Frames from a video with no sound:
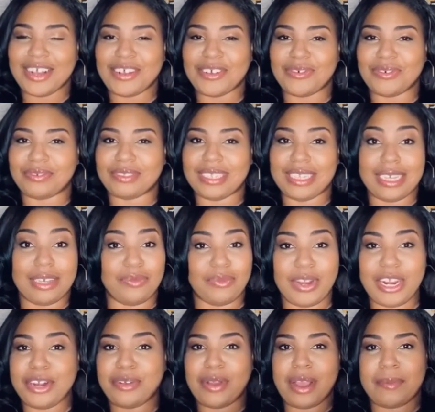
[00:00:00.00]
let,
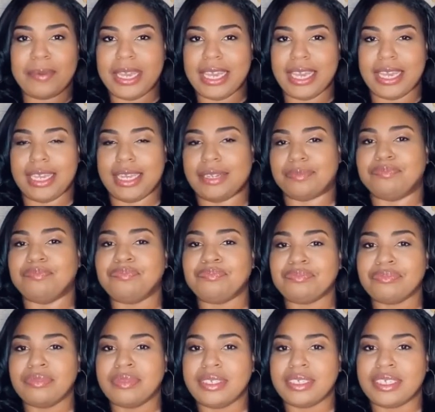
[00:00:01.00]
where do I begin?
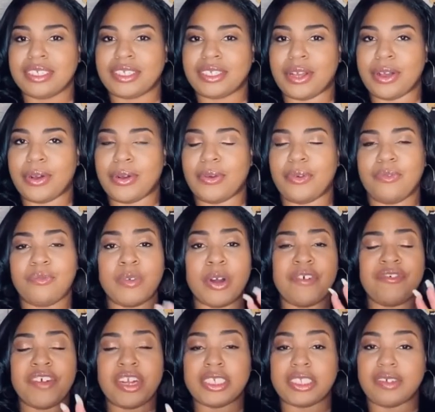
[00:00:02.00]
So, well,
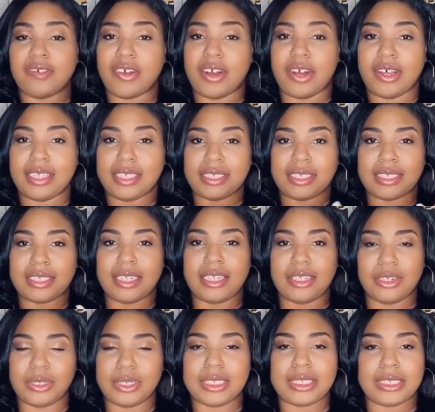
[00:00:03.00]
first of all, this is a
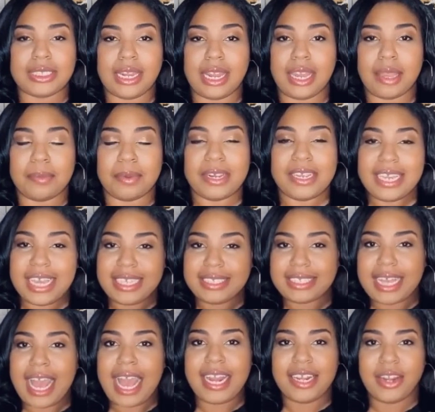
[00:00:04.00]
little disclaimer. Yes,
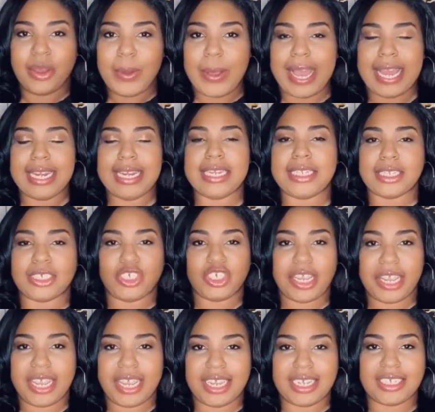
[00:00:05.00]
I know I need to
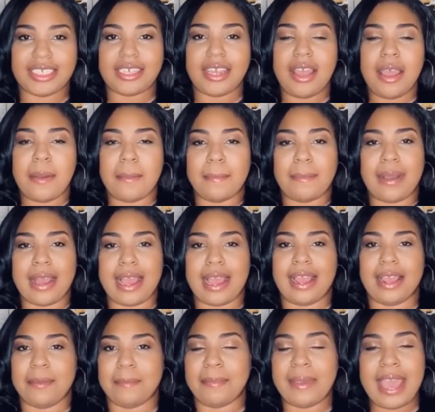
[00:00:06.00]
change
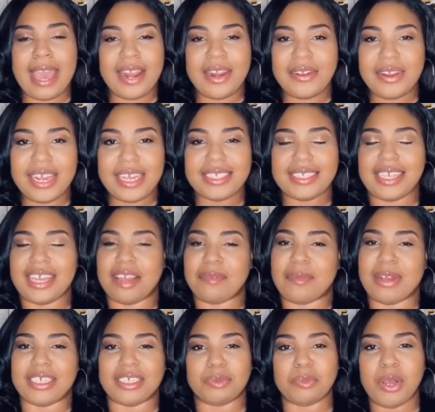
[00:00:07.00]
my batteries and
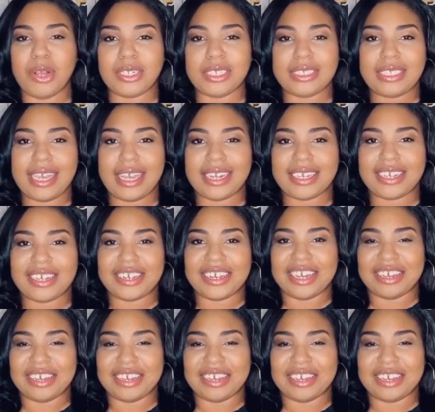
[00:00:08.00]
my smoke detector.